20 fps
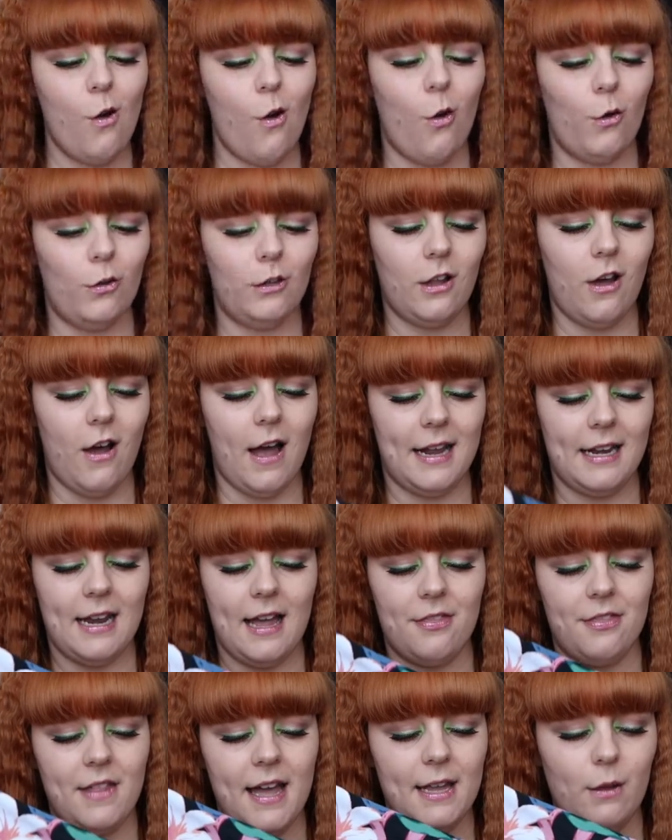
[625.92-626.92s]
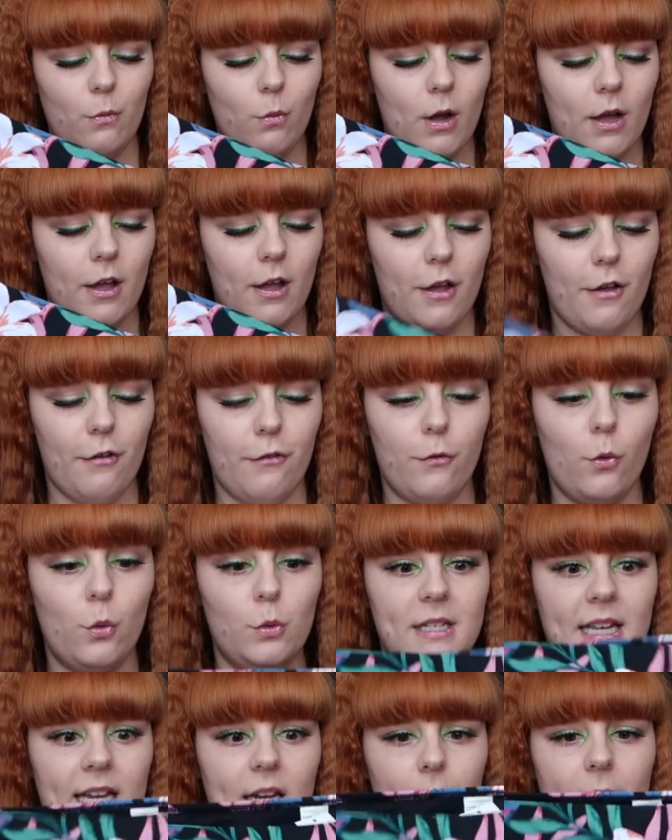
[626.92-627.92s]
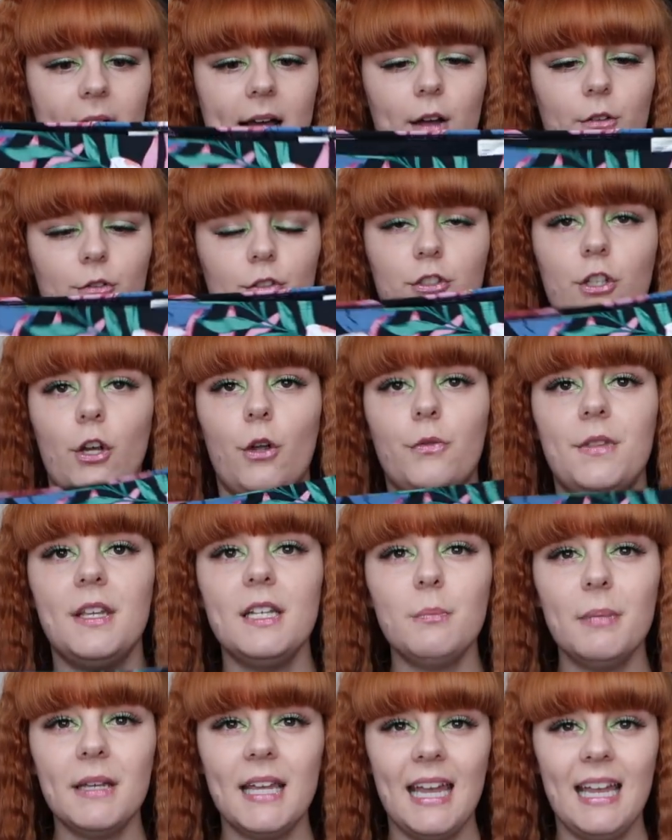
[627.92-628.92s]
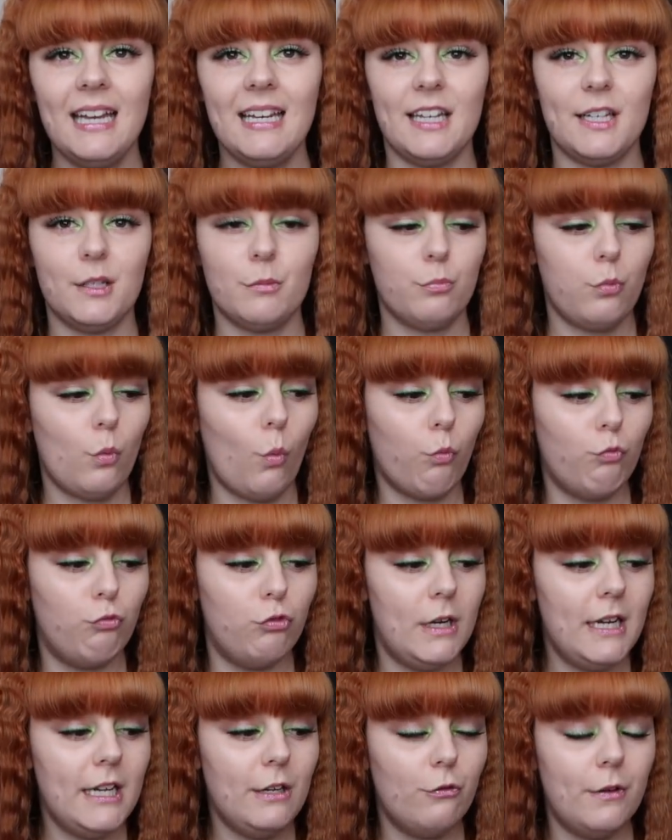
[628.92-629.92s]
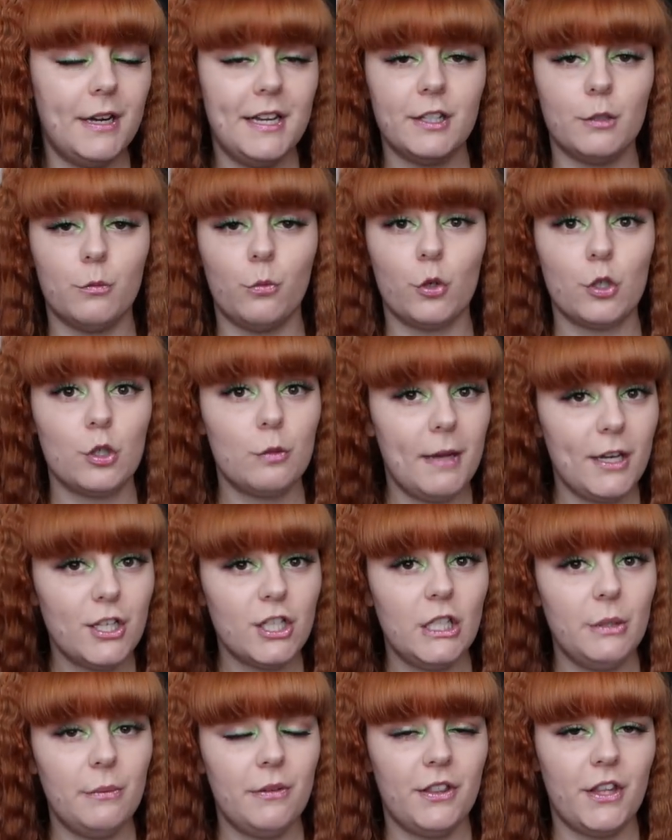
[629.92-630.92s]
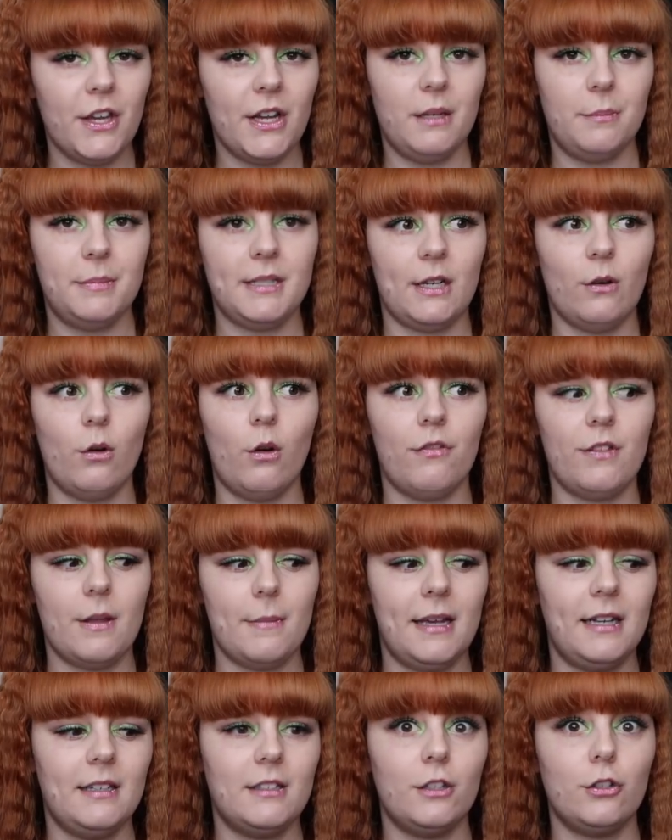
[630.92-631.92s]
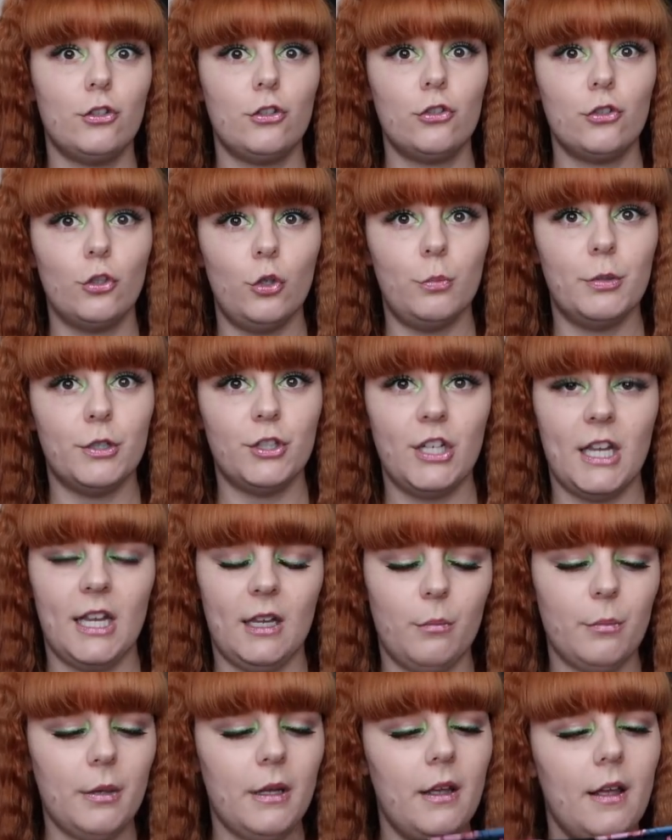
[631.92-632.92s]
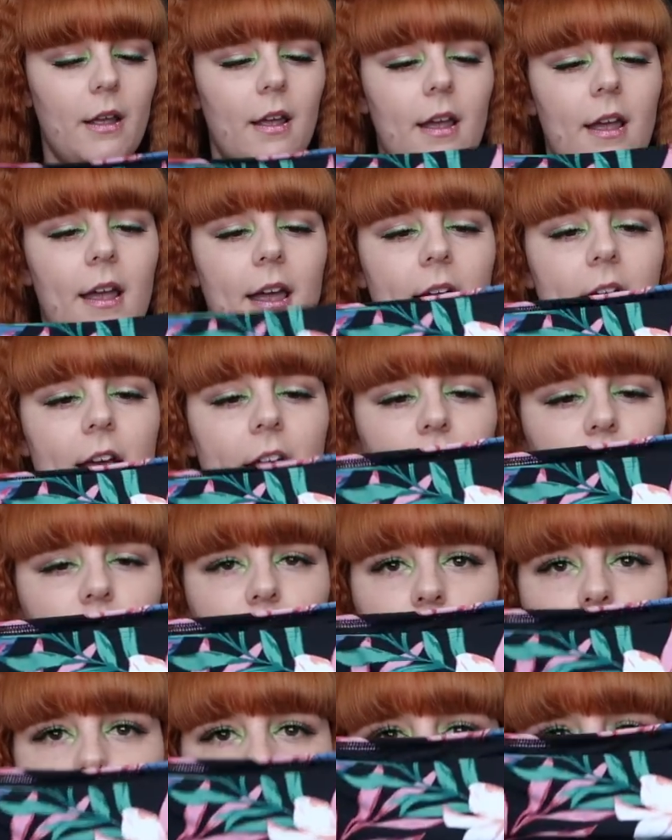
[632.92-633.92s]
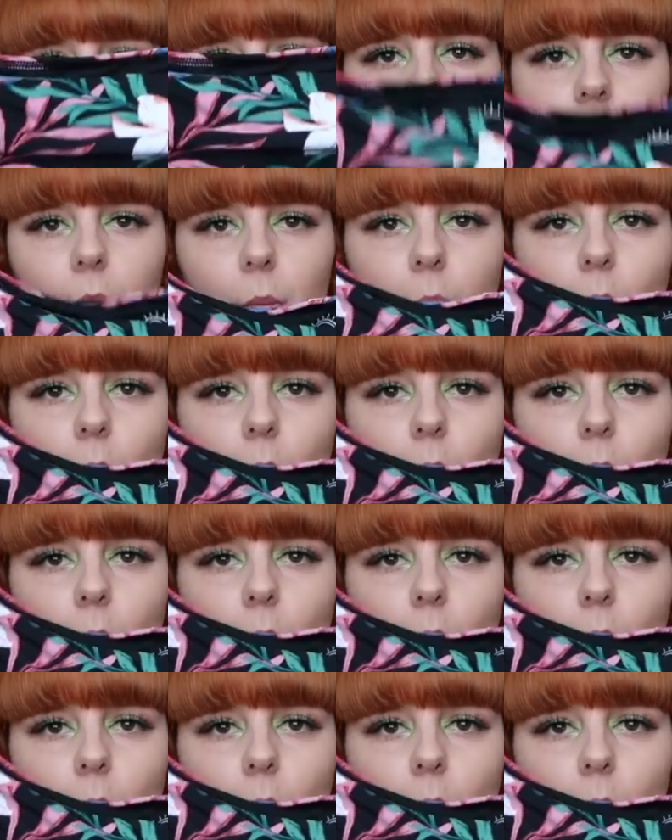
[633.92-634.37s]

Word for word: online, and they were £14. So this bikini is really reasonable, especially with 30% off. That makes it super cheap. So the